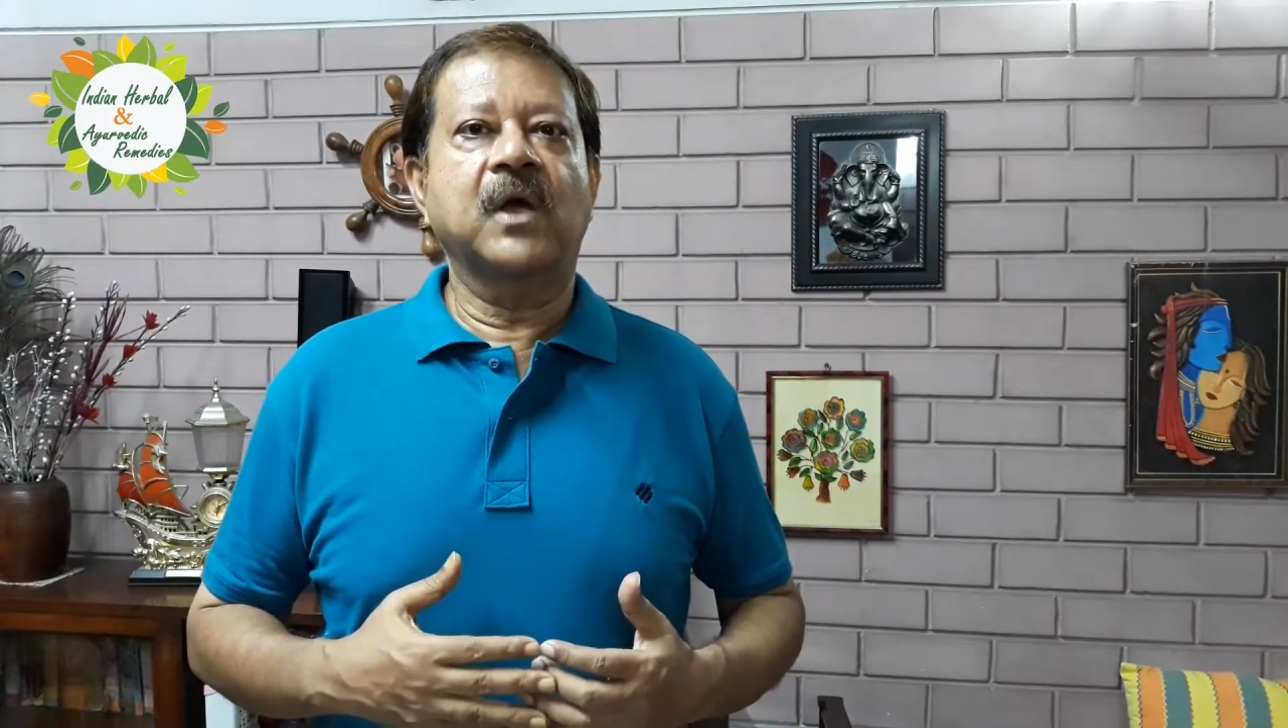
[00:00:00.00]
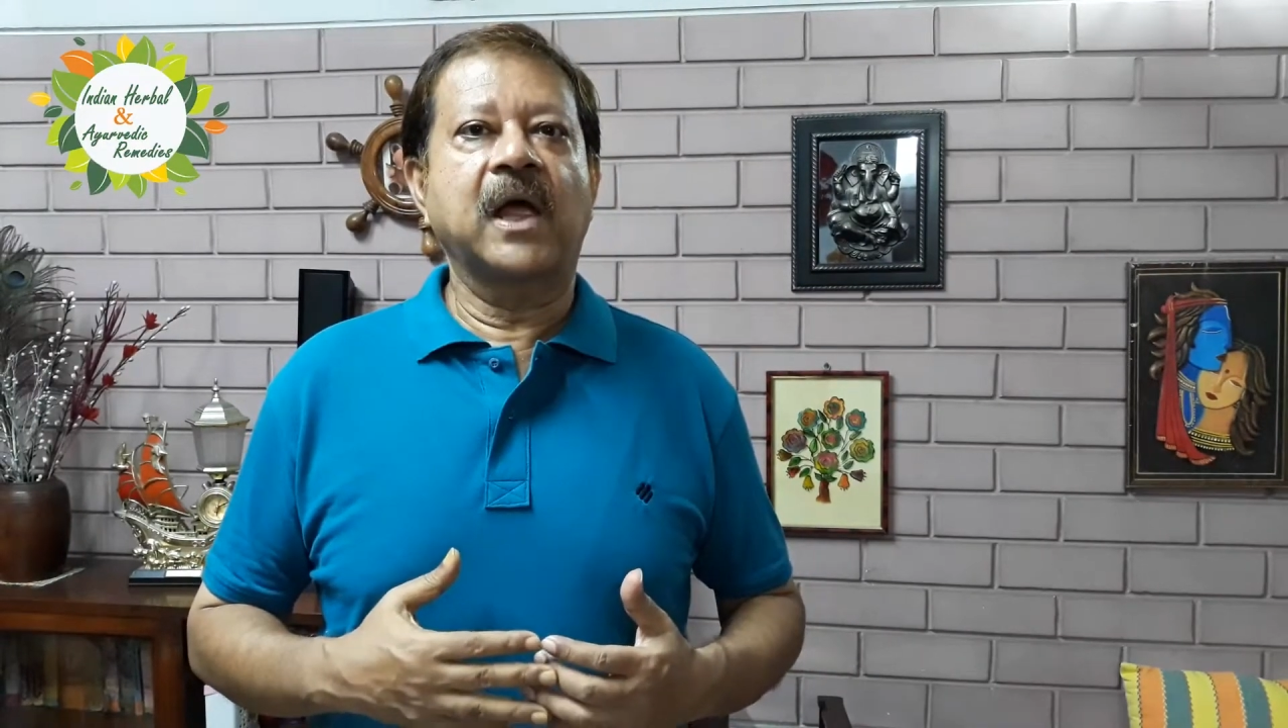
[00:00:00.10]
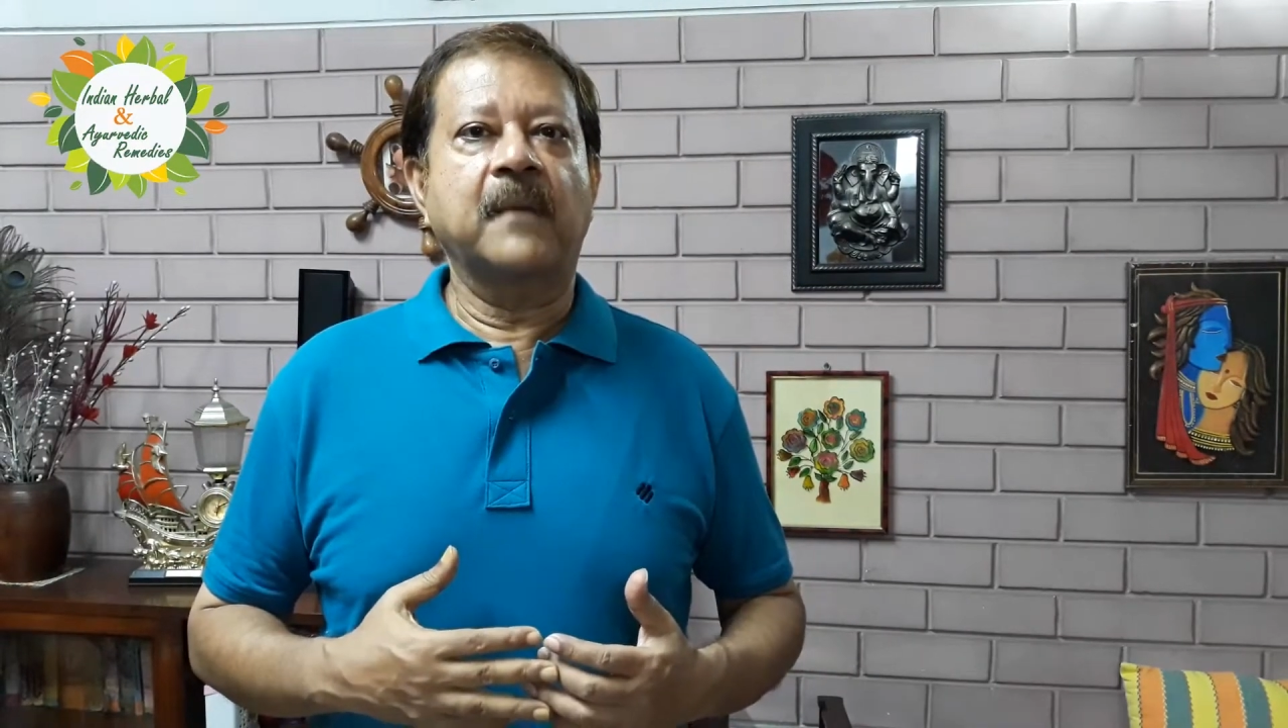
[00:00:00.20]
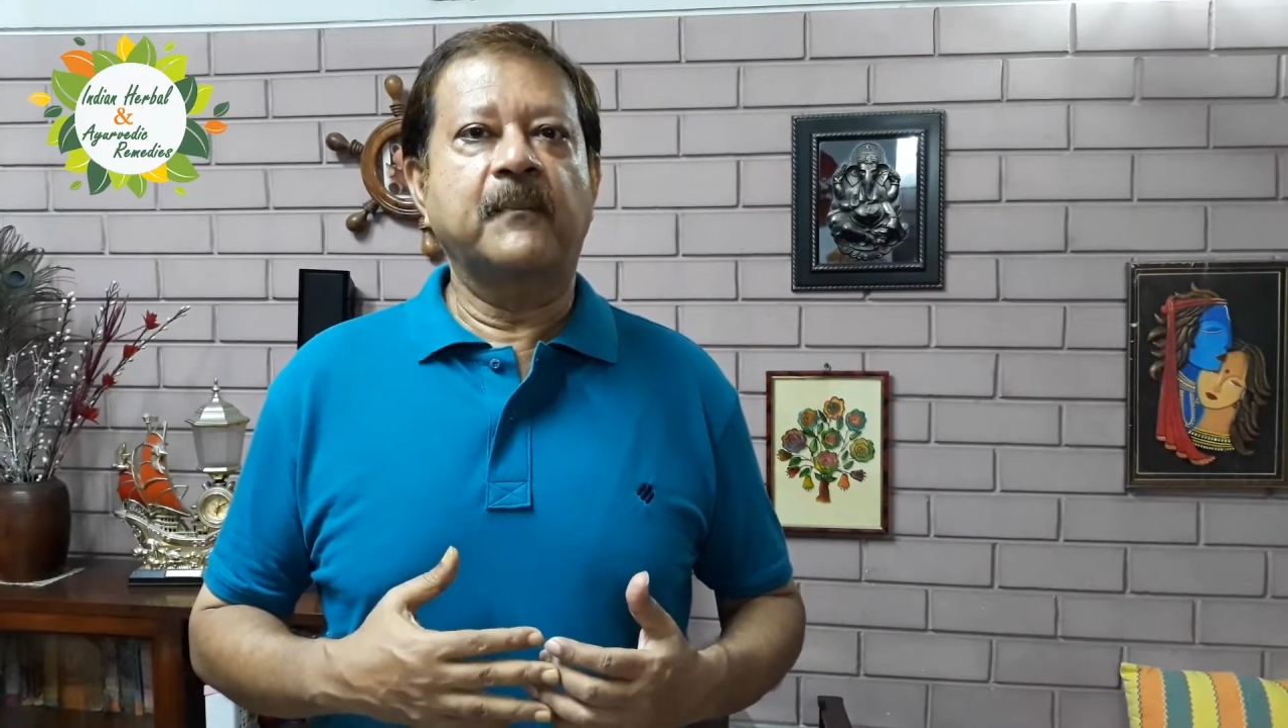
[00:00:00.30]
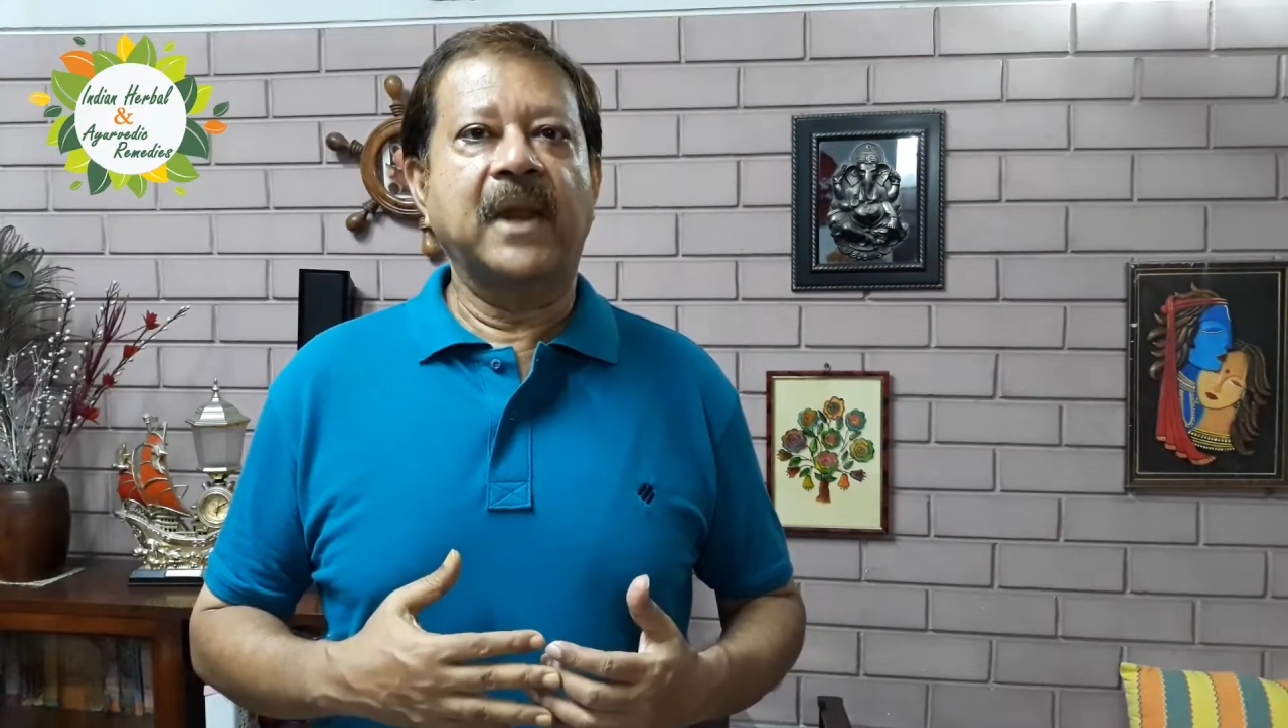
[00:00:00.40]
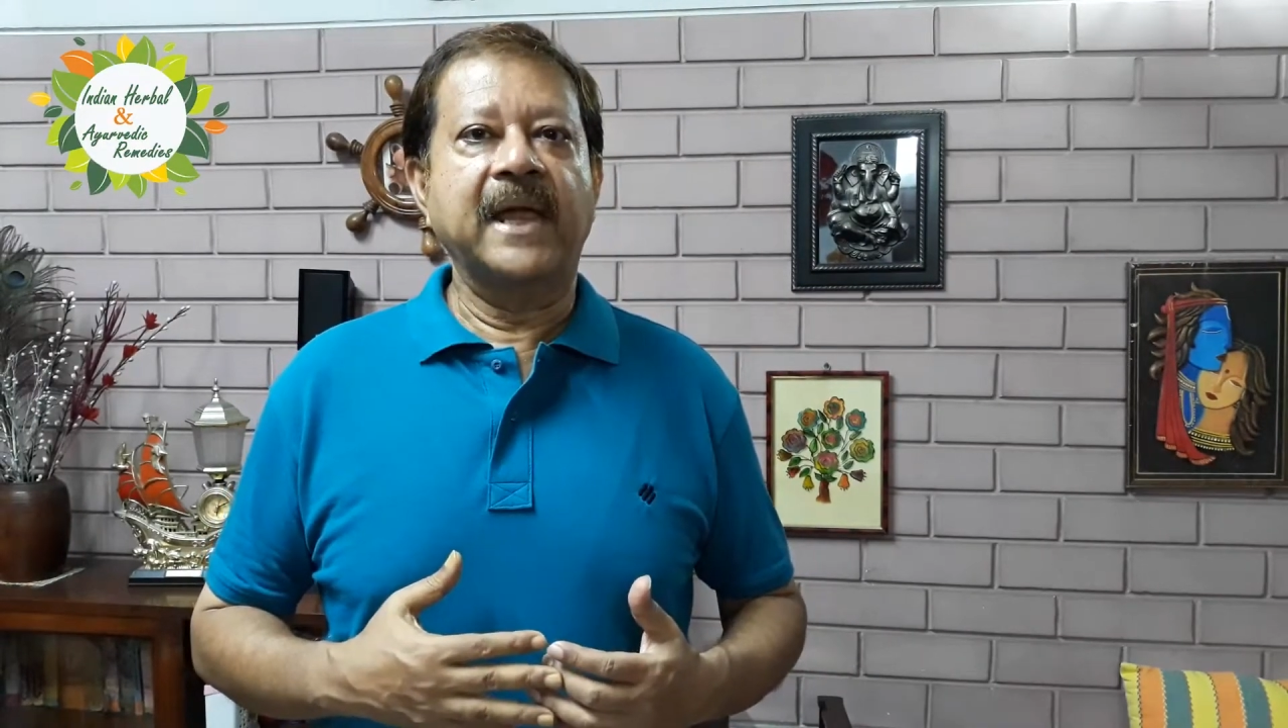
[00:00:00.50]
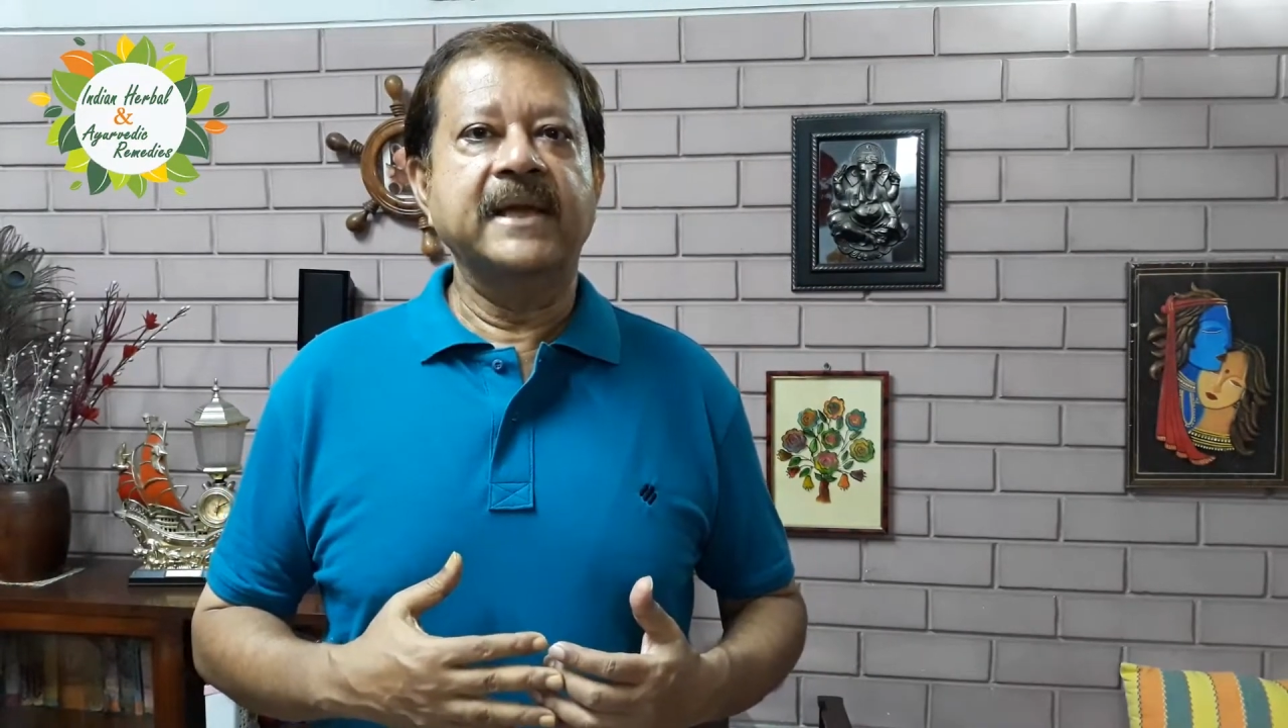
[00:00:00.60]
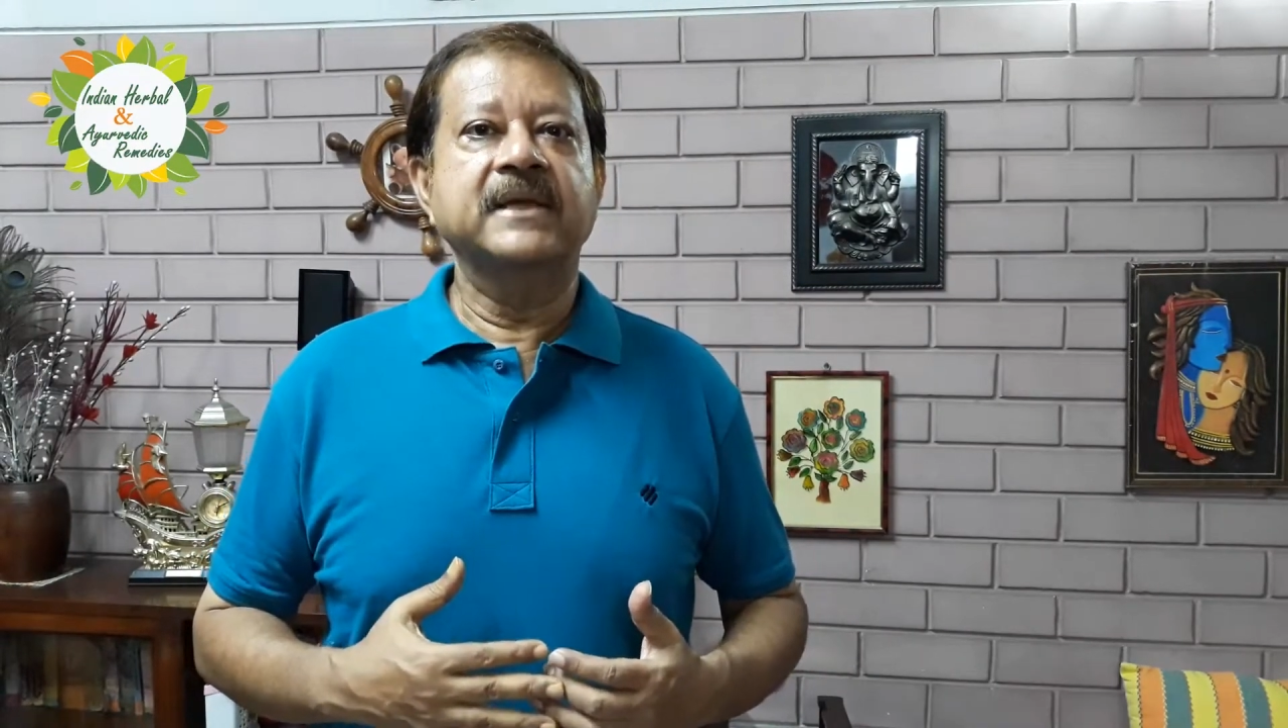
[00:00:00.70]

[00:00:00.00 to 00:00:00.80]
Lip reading: apply